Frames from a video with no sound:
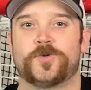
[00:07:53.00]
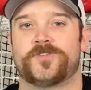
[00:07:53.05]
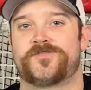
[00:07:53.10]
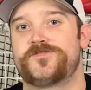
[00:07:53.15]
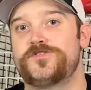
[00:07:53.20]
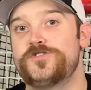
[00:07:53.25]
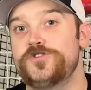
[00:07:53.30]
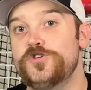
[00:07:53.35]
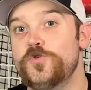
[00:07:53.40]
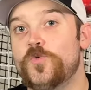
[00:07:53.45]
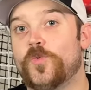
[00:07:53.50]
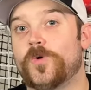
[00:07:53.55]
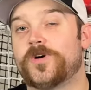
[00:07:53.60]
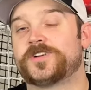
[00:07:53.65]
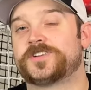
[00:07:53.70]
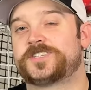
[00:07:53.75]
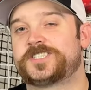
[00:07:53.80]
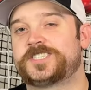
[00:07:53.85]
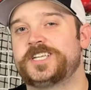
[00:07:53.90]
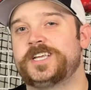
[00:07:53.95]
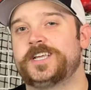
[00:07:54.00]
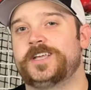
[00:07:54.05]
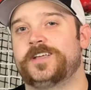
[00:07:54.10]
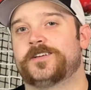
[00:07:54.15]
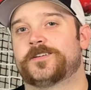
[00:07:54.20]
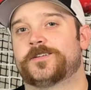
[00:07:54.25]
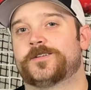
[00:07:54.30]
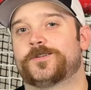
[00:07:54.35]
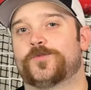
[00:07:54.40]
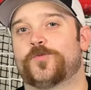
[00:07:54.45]
if you want to
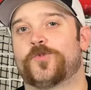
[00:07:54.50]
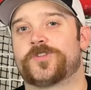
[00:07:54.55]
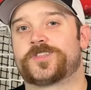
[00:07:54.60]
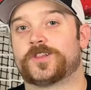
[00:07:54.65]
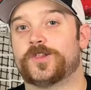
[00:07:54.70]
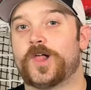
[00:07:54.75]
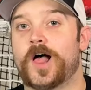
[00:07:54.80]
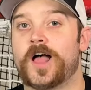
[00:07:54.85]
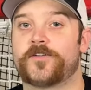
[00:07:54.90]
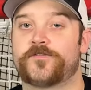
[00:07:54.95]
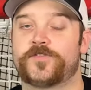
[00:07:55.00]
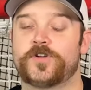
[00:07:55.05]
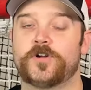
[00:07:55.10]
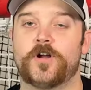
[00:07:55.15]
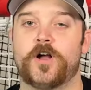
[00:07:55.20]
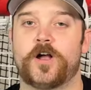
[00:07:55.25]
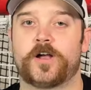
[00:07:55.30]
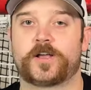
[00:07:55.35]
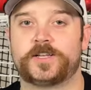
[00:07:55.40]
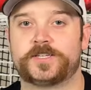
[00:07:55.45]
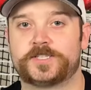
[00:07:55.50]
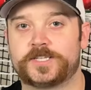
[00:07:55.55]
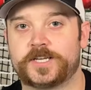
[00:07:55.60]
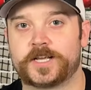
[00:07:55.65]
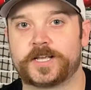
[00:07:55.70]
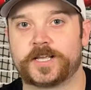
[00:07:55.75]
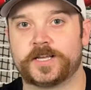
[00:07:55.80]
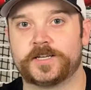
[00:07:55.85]
see what the lie of your hockey stick